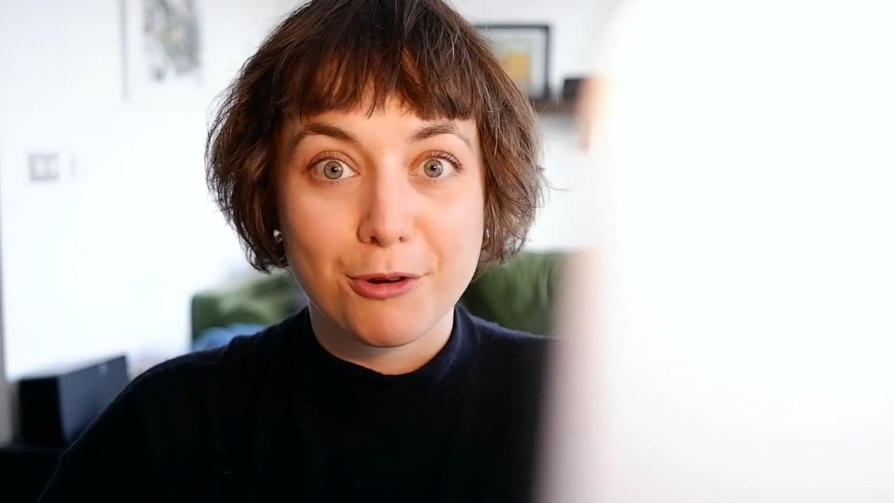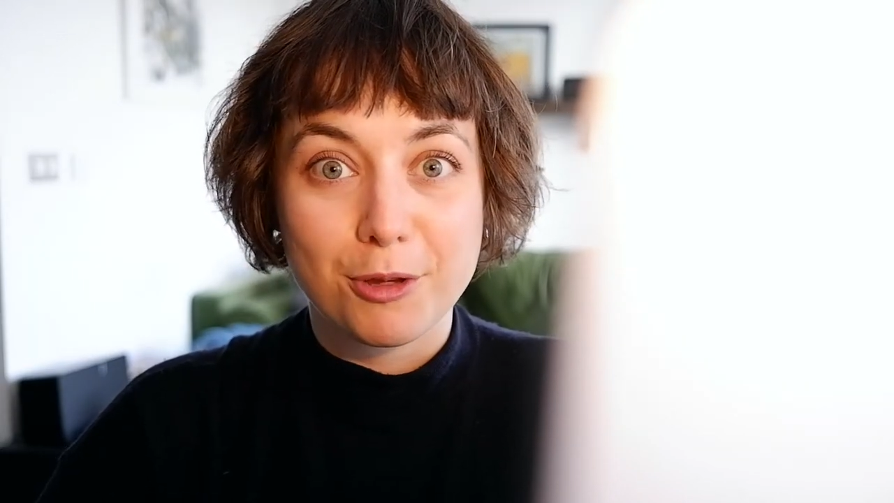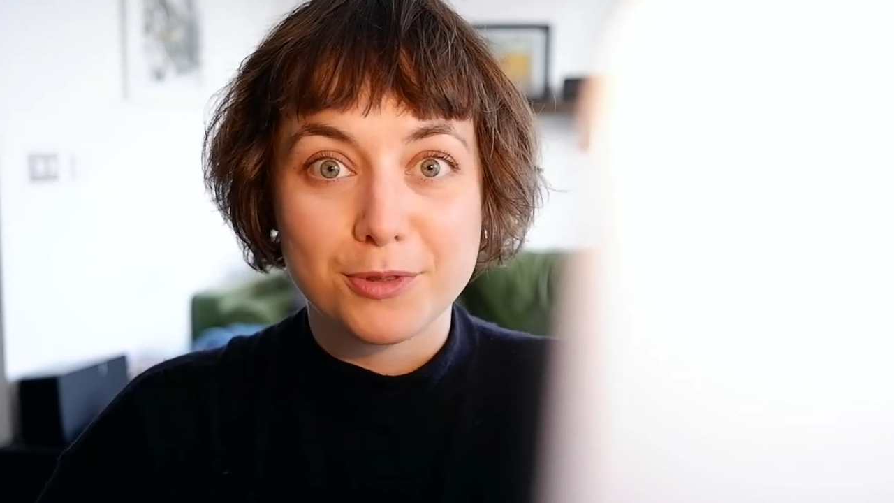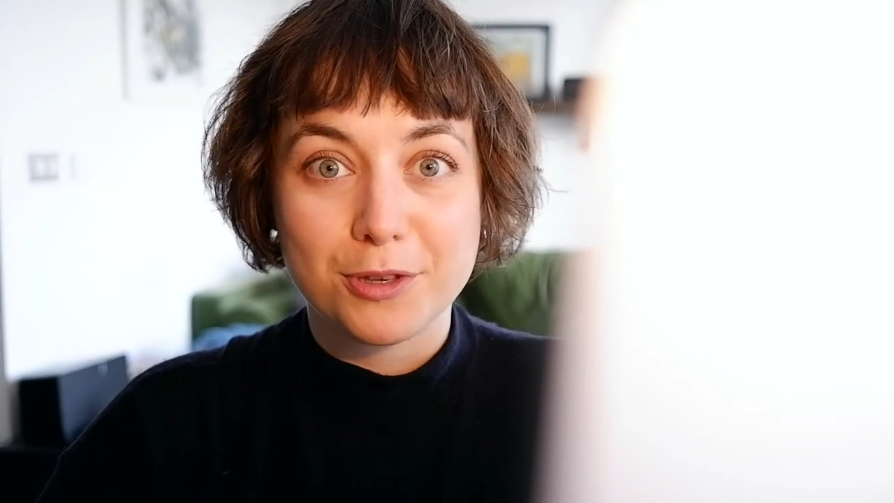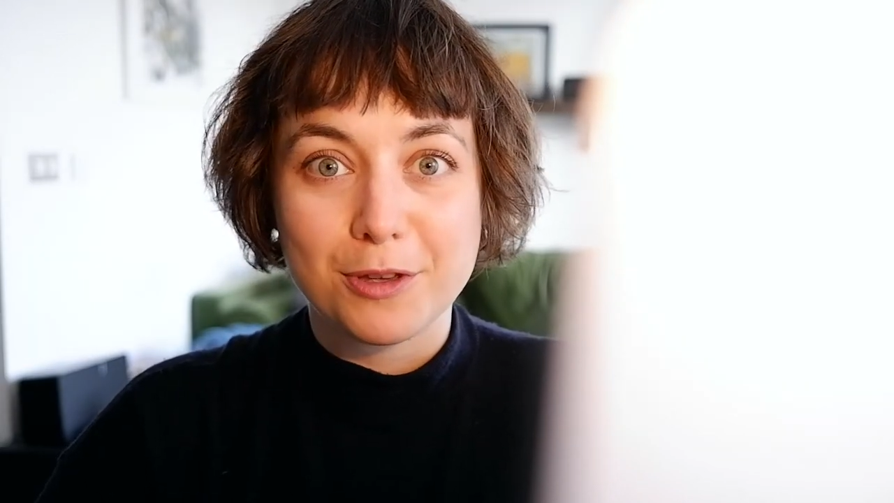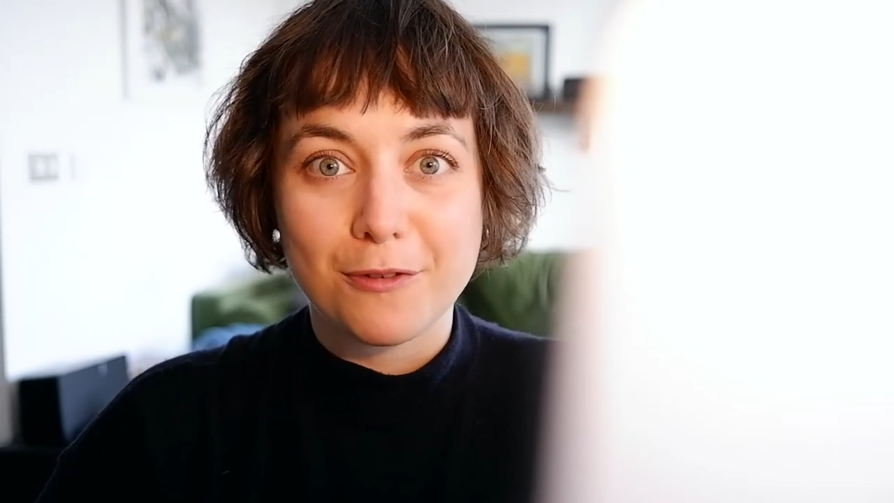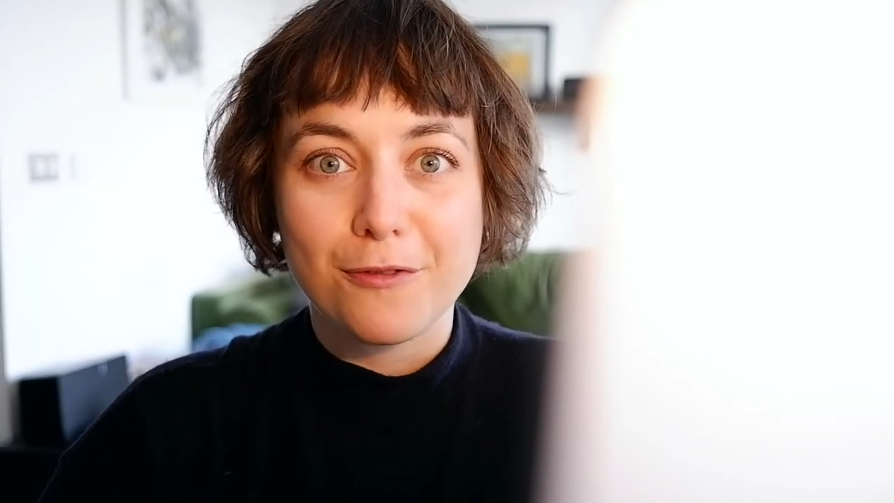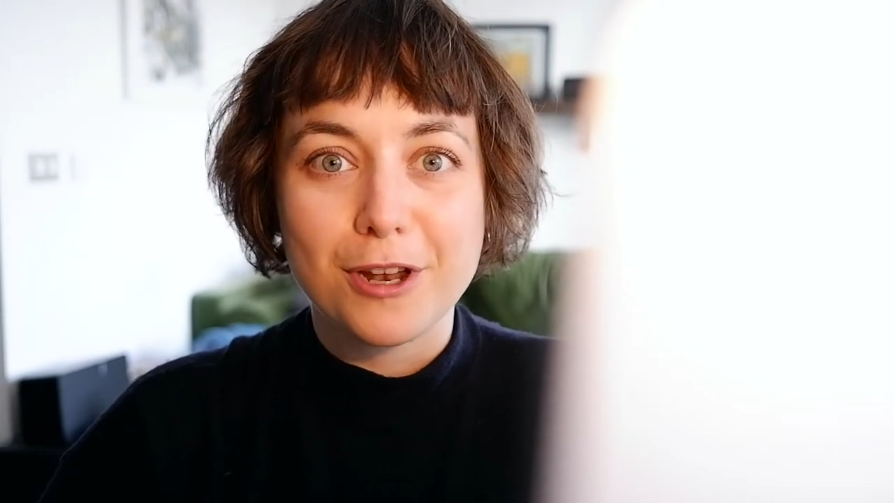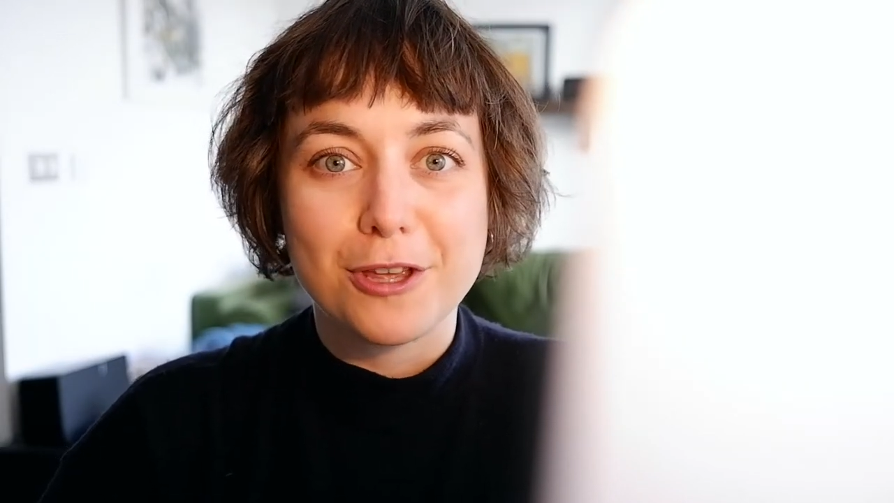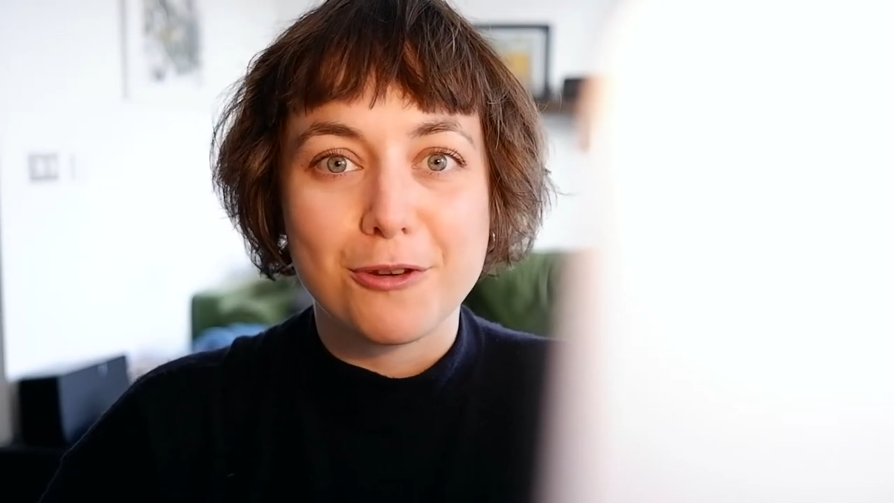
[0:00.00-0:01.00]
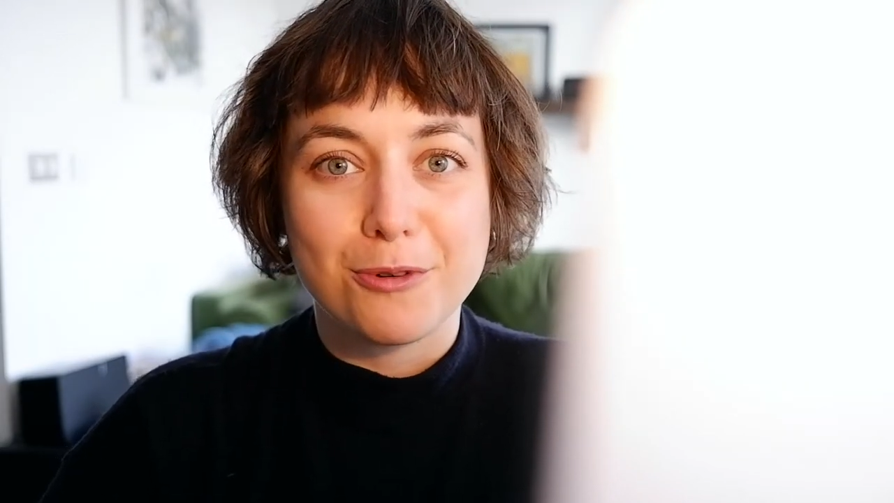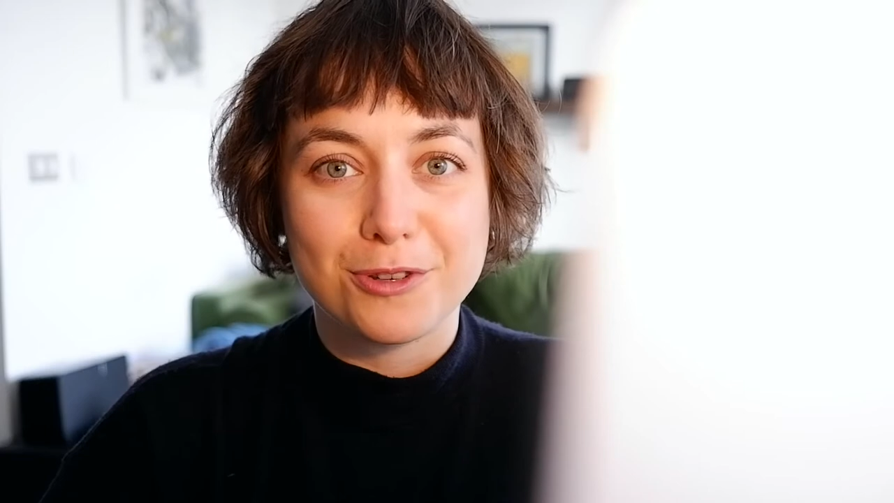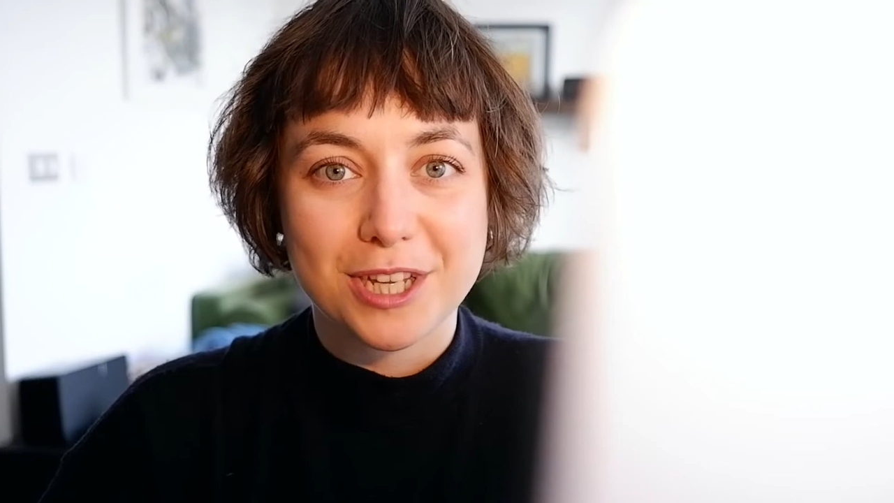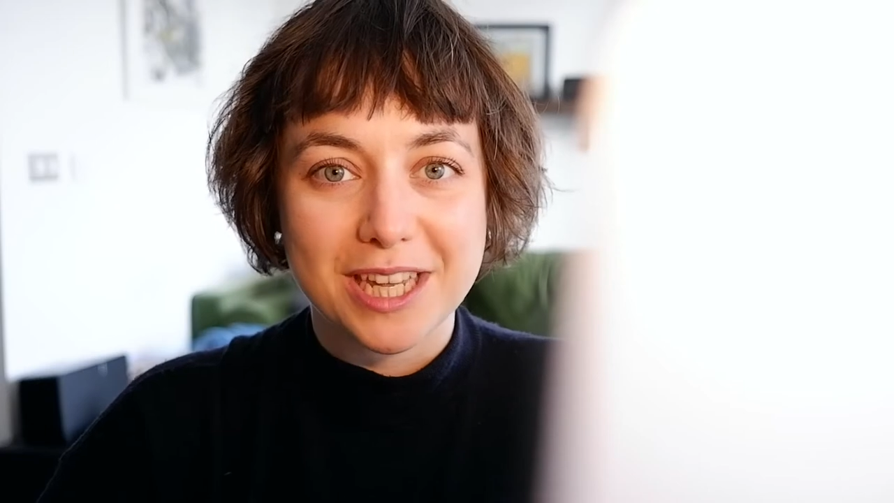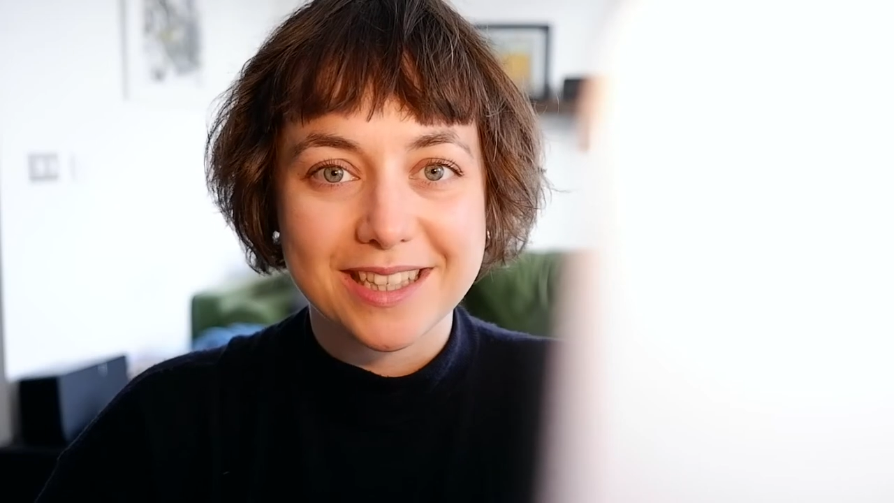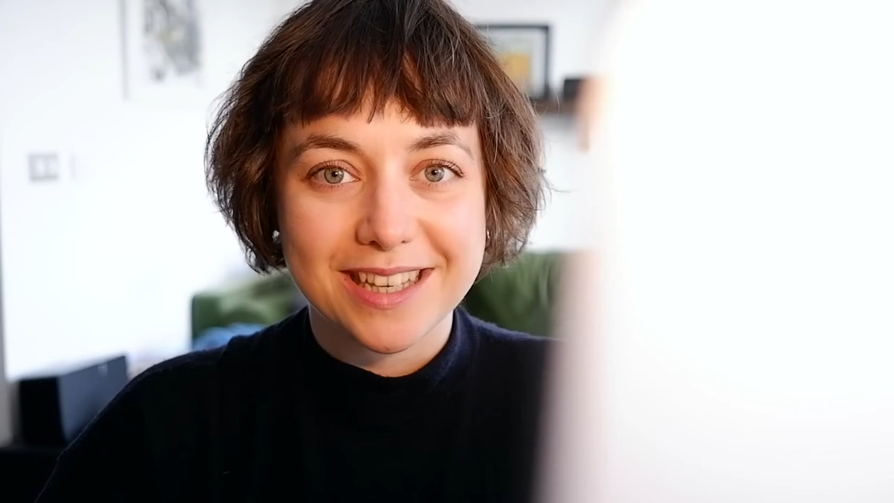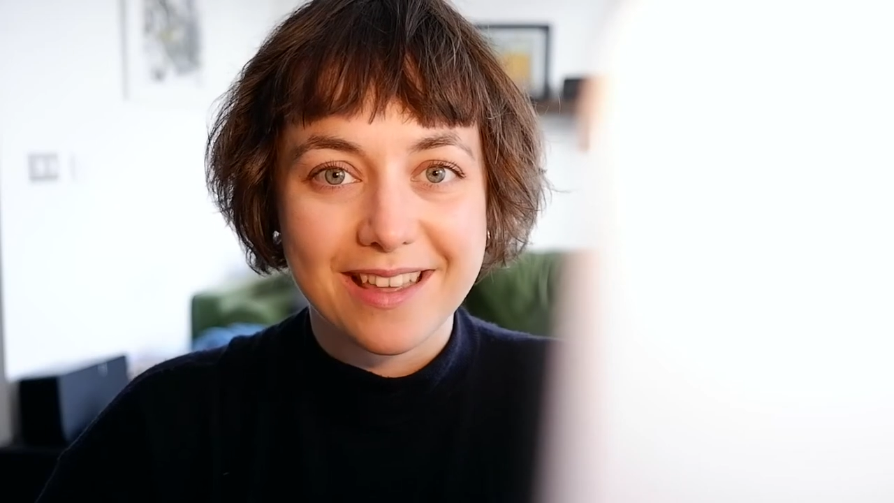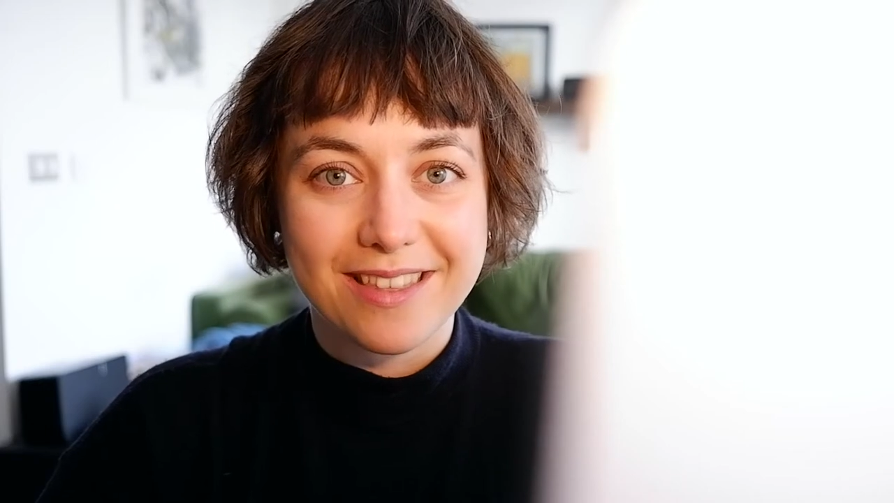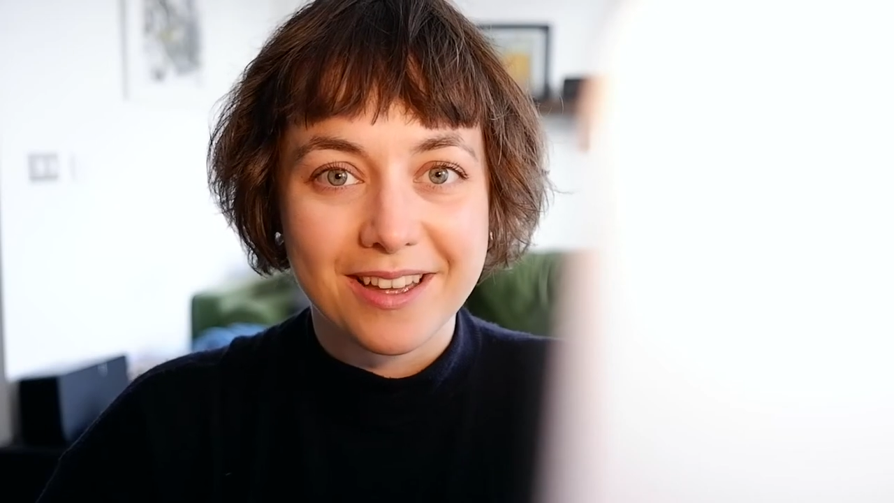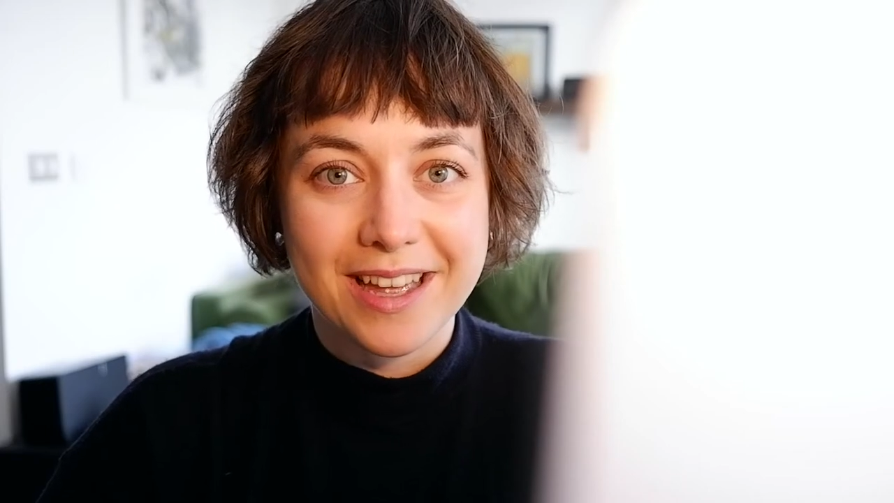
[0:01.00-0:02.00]
group so you can feel like you're watching it
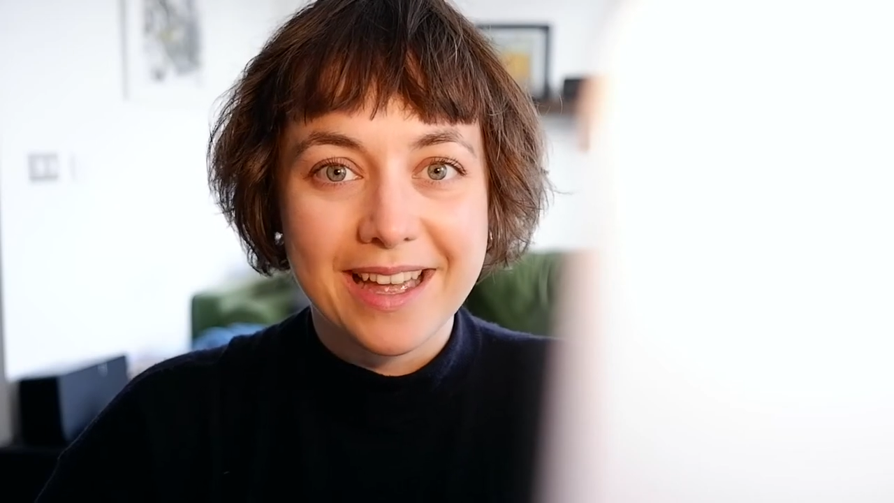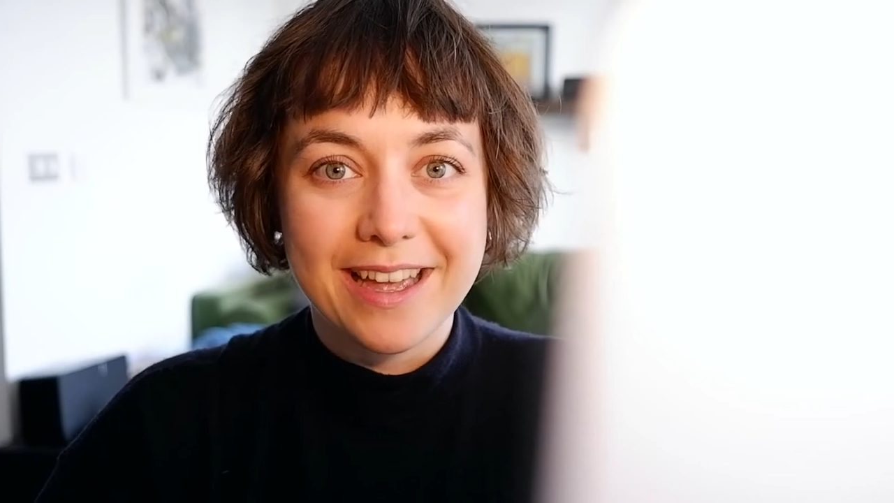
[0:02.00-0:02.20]
together.